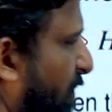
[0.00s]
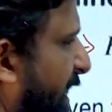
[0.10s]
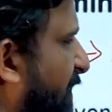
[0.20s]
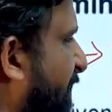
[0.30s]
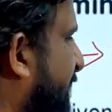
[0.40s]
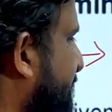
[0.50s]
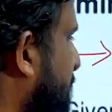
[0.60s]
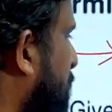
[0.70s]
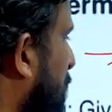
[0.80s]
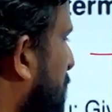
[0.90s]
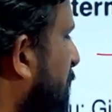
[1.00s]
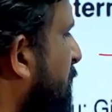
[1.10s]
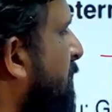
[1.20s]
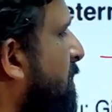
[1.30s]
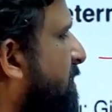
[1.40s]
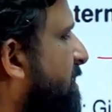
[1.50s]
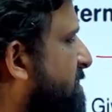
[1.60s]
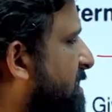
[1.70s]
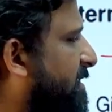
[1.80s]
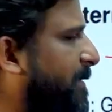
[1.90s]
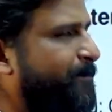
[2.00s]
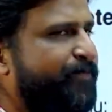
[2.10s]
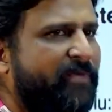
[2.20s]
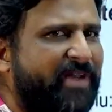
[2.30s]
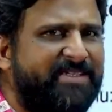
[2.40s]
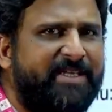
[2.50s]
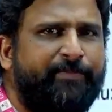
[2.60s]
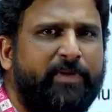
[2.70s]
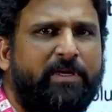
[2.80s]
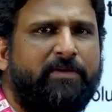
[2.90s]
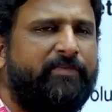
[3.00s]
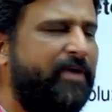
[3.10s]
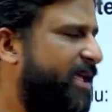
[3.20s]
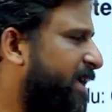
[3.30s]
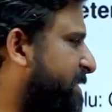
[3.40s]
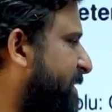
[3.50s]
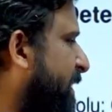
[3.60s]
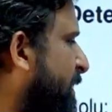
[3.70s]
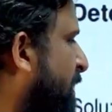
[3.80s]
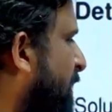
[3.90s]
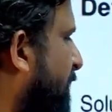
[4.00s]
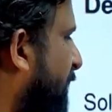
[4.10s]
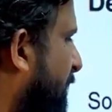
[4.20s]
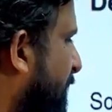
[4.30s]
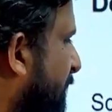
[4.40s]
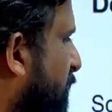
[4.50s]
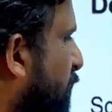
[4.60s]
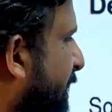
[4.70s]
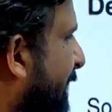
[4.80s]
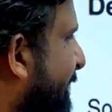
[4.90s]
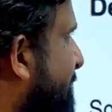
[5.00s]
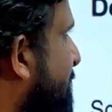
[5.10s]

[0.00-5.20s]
y of n is equal to, this is the term. Very simple, very easy to realize